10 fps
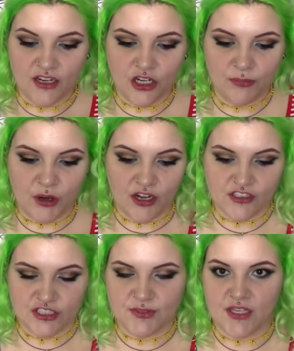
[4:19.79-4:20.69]
her
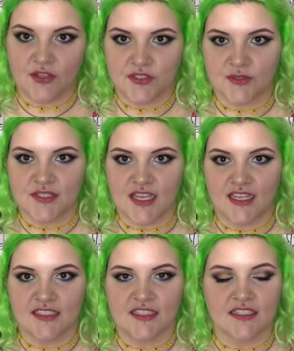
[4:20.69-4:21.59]
part. She was also a
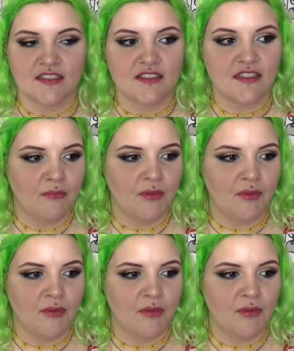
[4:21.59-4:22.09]
scientist.